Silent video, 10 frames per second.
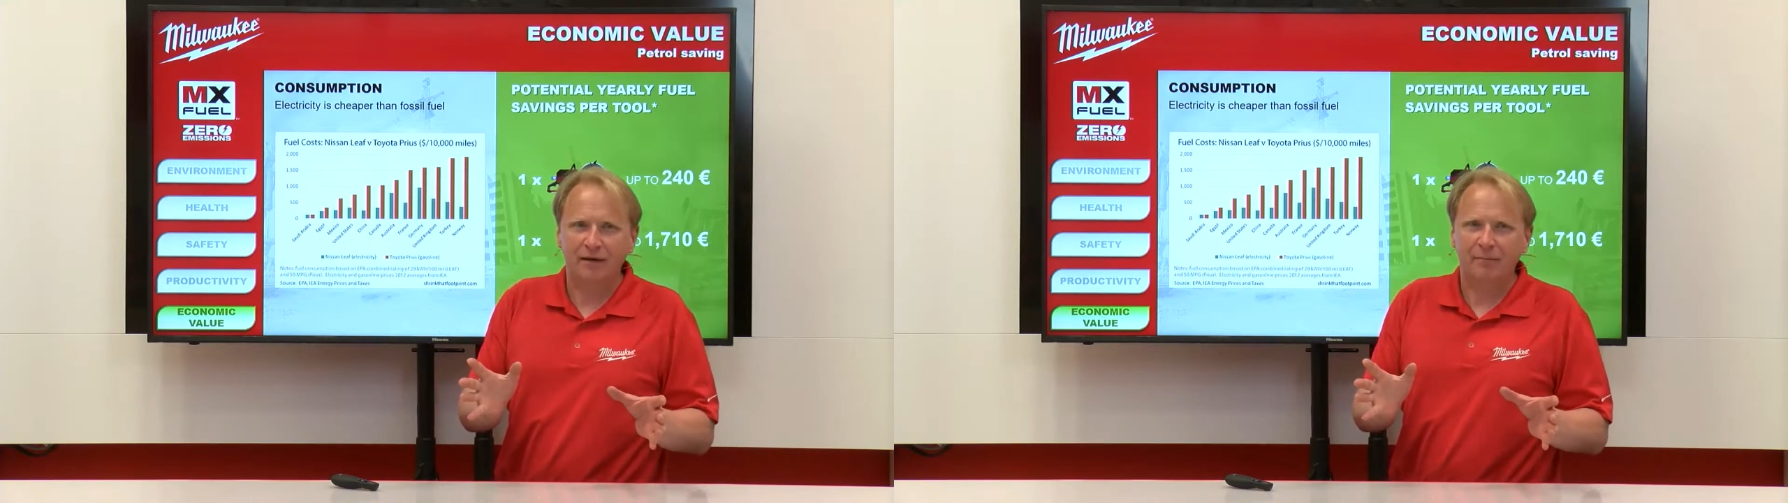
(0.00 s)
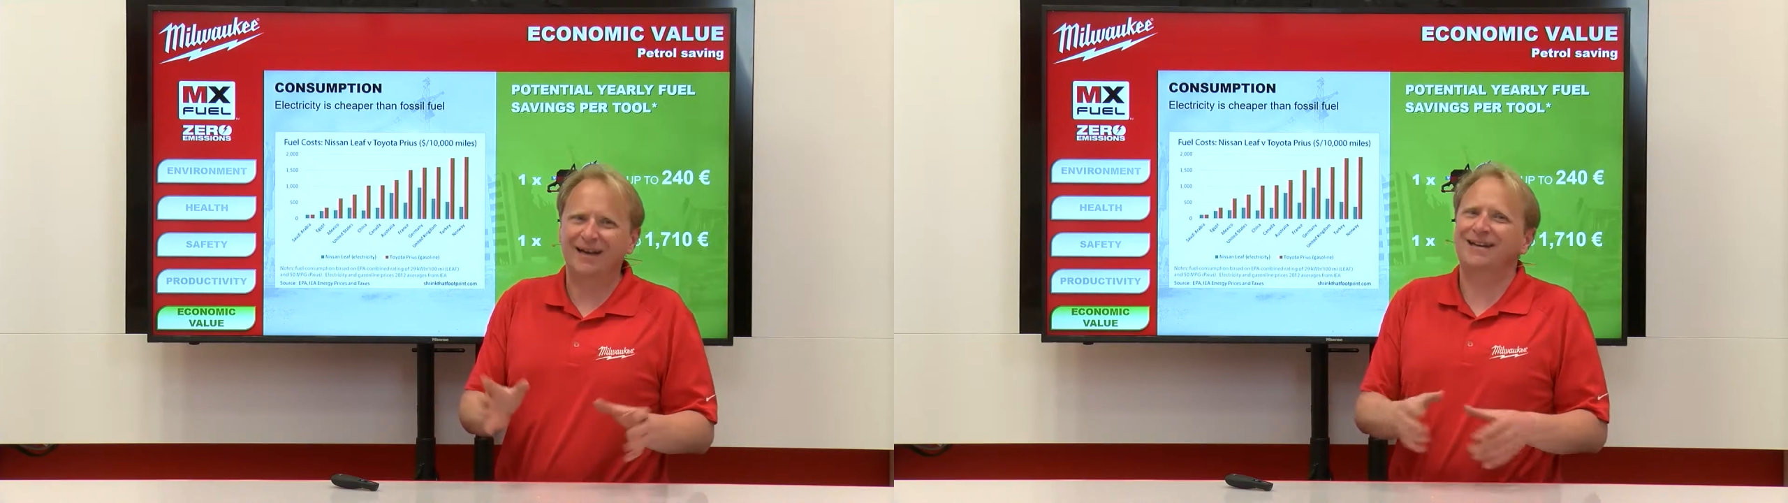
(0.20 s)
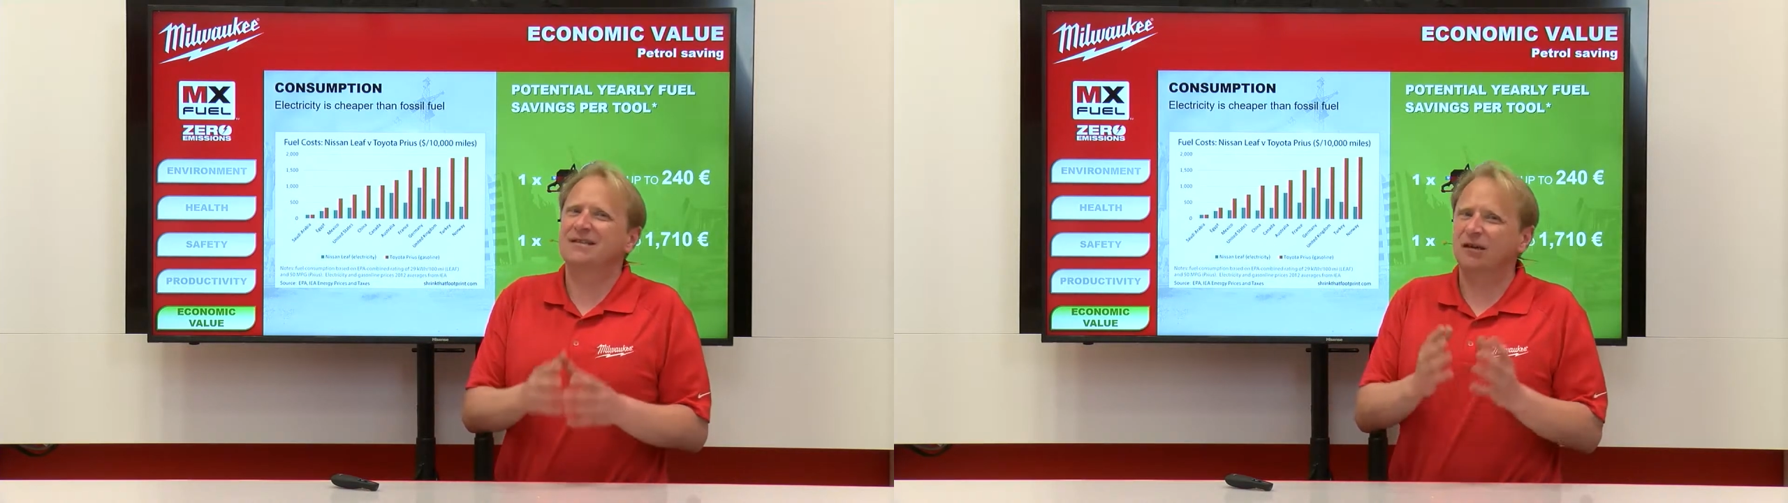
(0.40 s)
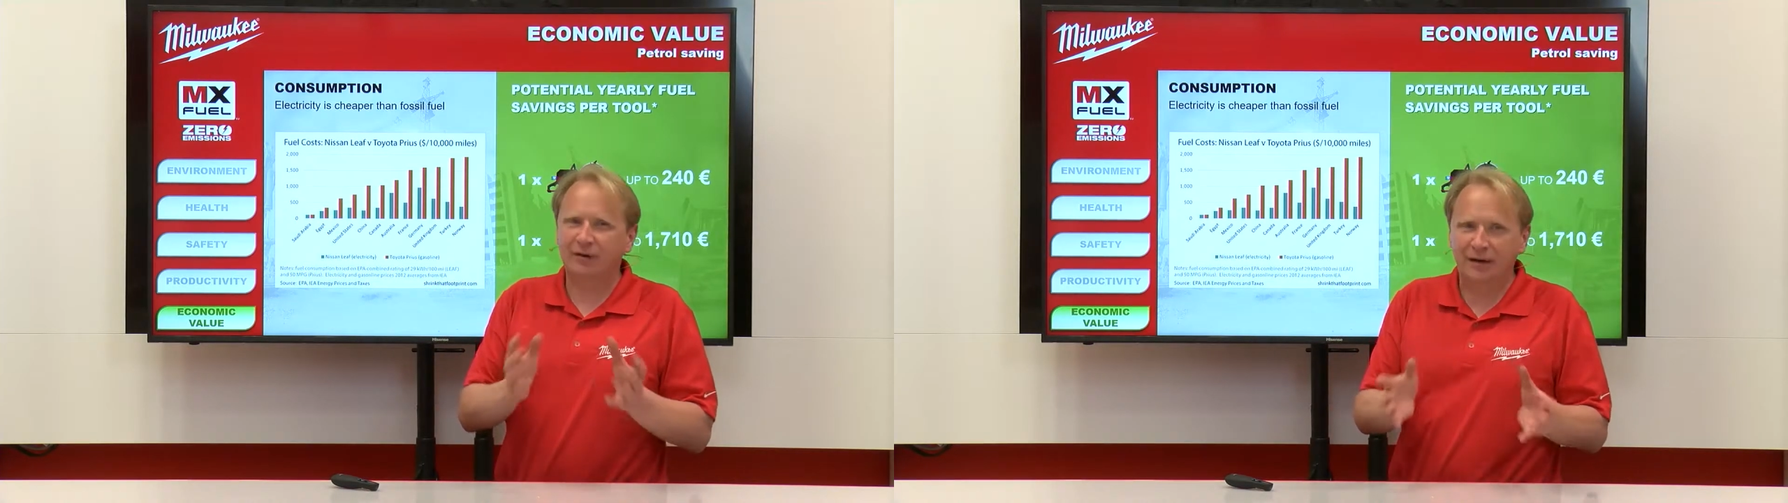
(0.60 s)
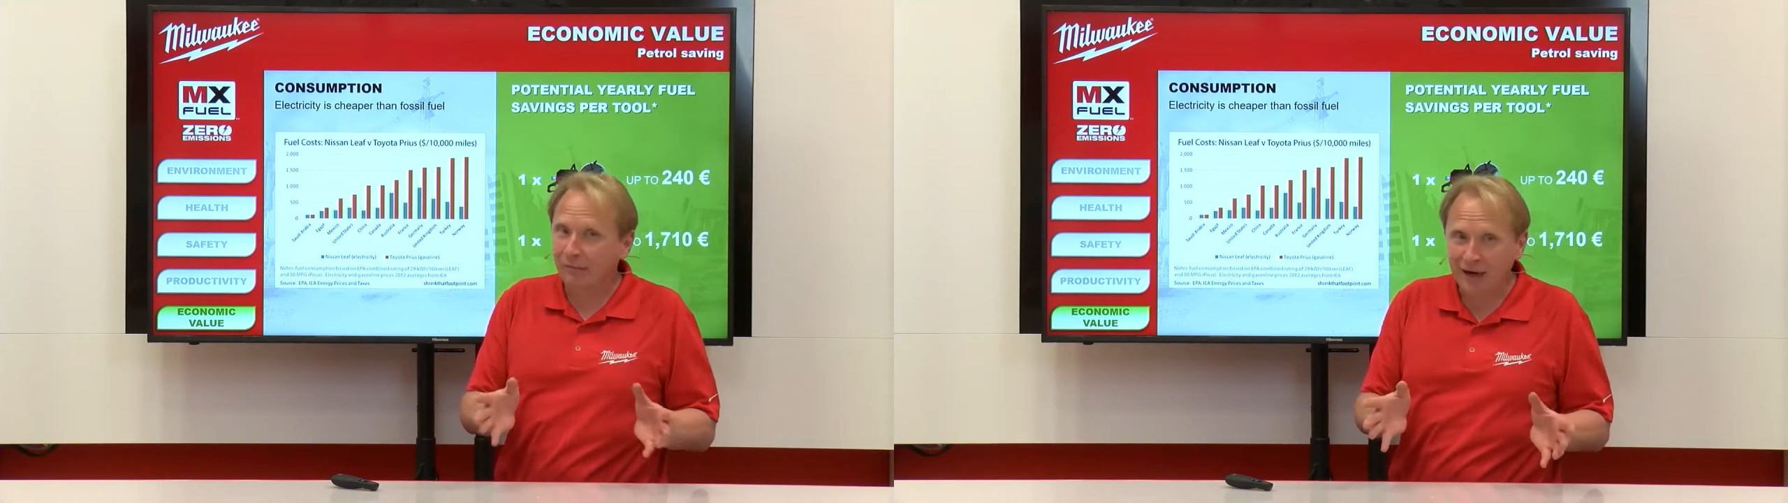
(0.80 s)
But in
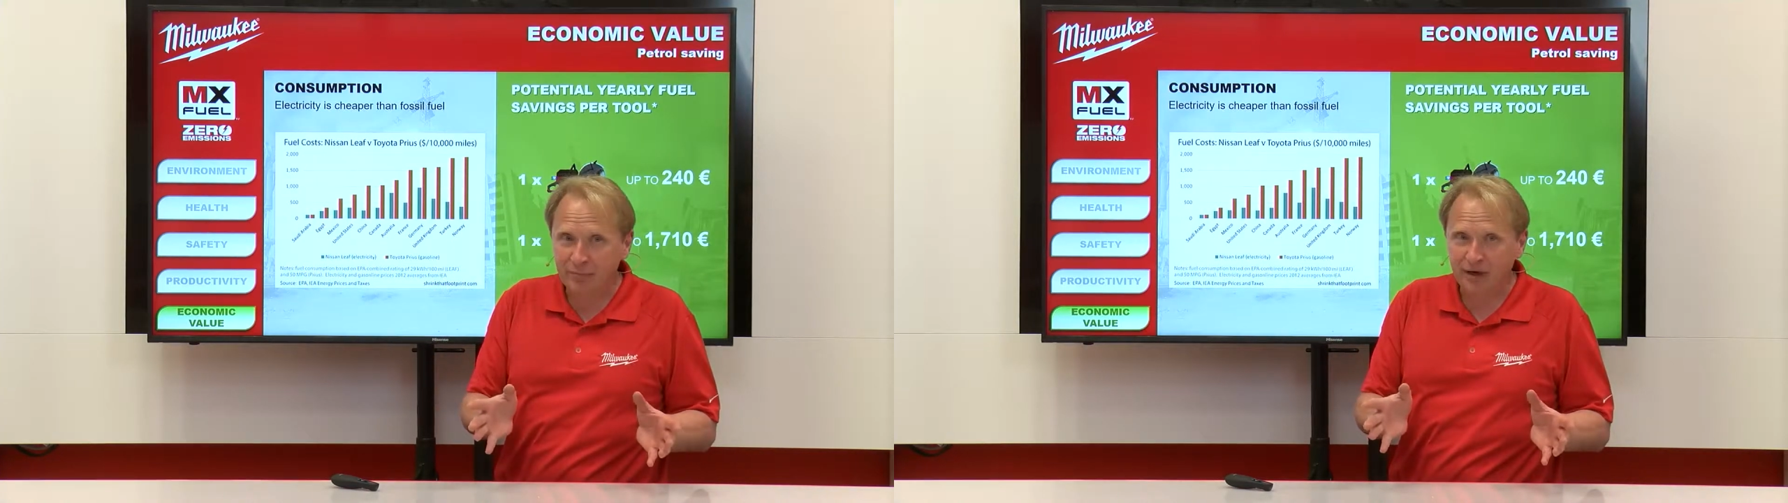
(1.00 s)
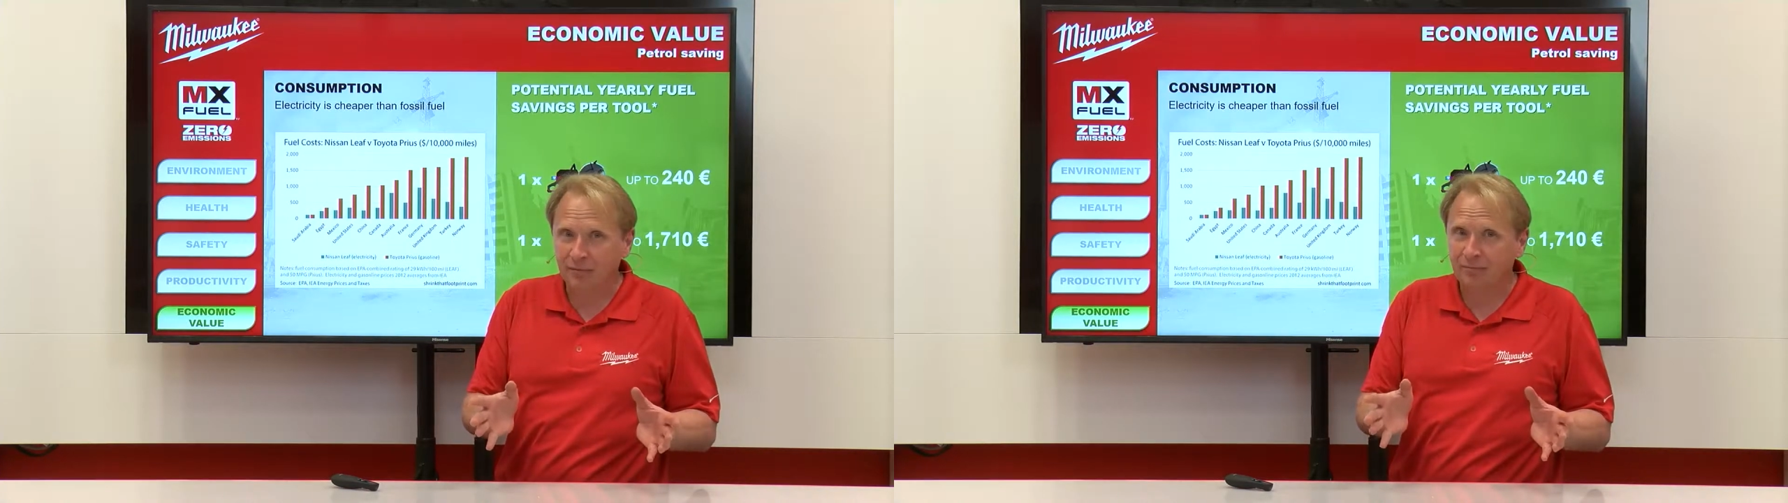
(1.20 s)
Saudi Arabia,